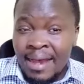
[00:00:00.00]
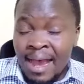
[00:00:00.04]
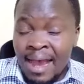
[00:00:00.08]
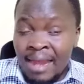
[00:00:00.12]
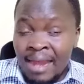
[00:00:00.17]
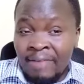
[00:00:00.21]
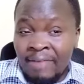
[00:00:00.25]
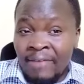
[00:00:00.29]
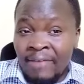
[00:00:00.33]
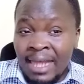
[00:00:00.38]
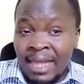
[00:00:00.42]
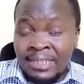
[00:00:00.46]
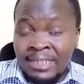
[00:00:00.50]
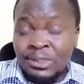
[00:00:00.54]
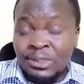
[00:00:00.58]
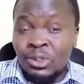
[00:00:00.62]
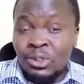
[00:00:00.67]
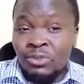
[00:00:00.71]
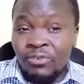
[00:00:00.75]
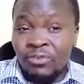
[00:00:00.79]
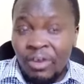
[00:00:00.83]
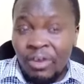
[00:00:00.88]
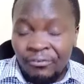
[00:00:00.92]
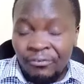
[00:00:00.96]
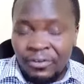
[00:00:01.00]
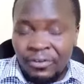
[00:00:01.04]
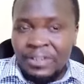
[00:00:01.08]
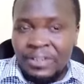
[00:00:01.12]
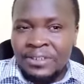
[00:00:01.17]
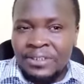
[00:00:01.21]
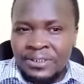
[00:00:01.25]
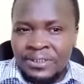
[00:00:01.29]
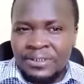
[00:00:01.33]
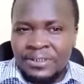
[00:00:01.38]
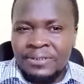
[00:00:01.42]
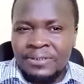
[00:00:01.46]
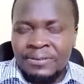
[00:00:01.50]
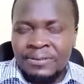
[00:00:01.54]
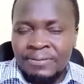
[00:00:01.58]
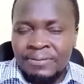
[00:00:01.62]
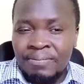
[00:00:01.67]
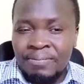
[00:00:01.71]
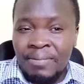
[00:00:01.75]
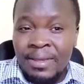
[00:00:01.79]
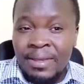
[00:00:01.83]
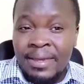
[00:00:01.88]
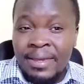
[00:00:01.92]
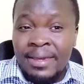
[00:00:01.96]
And that's not far-fetched.
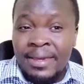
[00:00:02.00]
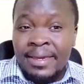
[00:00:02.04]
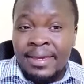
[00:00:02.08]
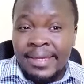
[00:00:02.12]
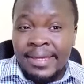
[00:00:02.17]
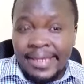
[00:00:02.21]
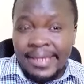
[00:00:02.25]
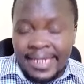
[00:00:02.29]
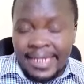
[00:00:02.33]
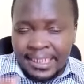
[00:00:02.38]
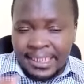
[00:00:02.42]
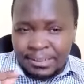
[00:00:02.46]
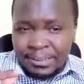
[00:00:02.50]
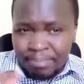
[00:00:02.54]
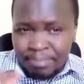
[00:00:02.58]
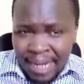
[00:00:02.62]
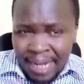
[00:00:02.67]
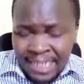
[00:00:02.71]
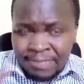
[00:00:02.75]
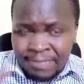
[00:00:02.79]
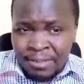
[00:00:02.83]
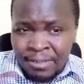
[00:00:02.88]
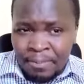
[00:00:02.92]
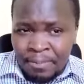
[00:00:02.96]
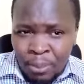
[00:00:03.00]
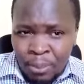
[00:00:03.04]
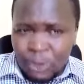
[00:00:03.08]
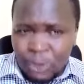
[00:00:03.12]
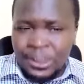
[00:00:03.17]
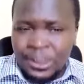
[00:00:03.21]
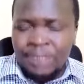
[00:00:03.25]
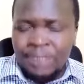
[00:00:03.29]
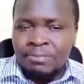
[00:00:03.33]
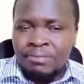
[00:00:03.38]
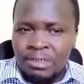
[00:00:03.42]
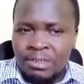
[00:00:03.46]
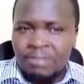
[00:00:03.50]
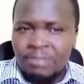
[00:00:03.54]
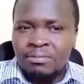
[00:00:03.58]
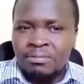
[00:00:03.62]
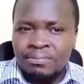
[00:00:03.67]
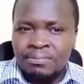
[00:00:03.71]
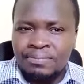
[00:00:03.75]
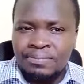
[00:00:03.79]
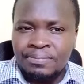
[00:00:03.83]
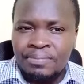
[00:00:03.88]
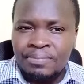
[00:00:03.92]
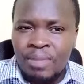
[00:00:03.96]
It might be possible.
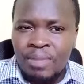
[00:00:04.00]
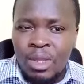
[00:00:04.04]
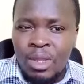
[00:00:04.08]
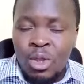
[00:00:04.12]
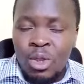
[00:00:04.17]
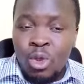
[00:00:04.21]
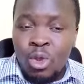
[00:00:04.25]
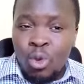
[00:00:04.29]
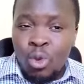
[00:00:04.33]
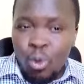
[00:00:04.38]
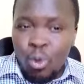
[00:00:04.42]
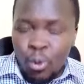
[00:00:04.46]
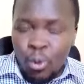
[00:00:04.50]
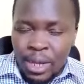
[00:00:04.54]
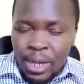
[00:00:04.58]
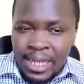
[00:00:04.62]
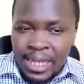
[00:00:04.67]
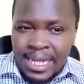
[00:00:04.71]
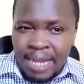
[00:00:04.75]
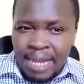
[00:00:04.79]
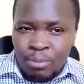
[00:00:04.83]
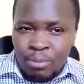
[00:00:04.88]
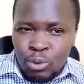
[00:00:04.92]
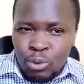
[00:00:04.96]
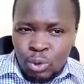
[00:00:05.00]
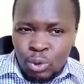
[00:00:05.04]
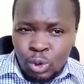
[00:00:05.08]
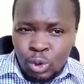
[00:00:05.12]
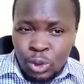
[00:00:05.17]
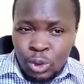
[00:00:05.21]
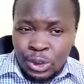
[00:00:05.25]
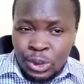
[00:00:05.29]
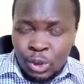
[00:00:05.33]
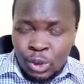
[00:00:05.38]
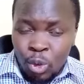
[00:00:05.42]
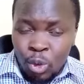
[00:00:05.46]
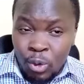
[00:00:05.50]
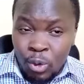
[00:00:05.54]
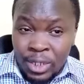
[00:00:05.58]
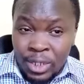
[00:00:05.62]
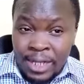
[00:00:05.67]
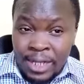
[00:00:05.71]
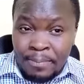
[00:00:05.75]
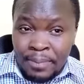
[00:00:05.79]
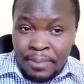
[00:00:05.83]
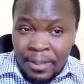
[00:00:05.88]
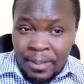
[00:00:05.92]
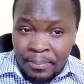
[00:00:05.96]
William Ruto is
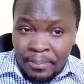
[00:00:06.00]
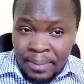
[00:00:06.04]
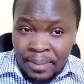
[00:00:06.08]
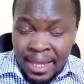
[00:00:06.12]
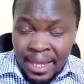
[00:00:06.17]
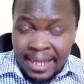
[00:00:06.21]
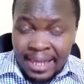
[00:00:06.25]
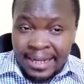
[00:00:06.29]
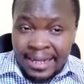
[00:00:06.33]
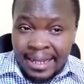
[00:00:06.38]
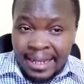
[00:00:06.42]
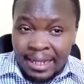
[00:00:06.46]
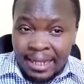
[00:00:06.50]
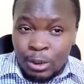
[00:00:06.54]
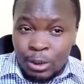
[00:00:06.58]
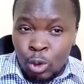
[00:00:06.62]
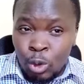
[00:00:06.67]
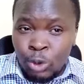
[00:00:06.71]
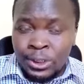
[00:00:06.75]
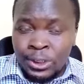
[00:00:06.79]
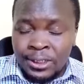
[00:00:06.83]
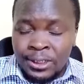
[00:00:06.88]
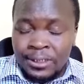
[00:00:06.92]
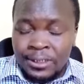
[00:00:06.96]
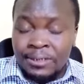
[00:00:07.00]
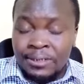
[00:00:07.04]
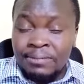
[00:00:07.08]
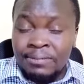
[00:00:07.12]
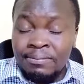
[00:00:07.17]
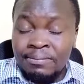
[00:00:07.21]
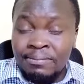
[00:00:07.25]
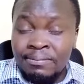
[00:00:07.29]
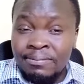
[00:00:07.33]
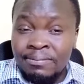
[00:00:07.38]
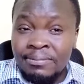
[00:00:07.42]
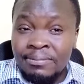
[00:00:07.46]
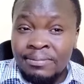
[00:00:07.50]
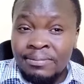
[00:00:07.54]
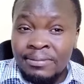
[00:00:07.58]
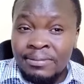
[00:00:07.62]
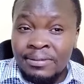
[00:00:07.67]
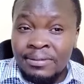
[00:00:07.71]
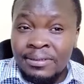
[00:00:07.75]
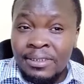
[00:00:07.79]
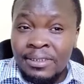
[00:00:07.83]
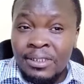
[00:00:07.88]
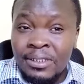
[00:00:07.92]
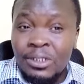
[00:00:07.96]
already preparing her daughter
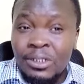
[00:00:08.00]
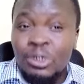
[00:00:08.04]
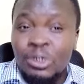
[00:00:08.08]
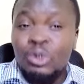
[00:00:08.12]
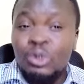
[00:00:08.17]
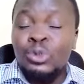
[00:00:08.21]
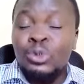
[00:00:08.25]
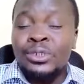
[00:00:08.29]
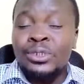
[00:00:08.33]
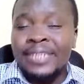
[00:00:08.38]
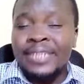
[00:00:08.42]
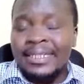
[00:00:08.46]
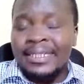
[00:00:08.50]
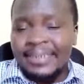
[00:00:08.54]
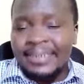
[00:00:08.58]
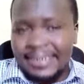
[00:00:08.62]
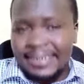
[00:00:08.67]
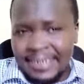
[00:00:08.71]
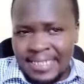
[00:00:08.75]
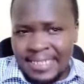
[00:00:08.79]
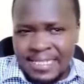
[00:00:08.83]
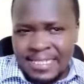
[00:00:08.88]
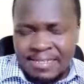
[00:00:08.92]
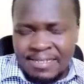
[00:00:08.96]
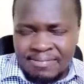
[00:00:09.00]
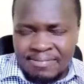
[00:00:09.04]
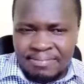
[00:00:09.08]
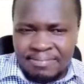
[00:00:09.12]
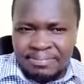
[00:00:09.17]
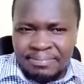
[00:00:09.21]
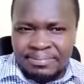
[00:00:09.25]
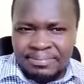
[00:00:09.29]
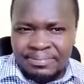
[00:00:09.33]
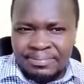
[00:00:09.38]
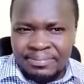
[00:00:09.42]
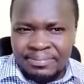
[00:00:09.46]
to succeed him.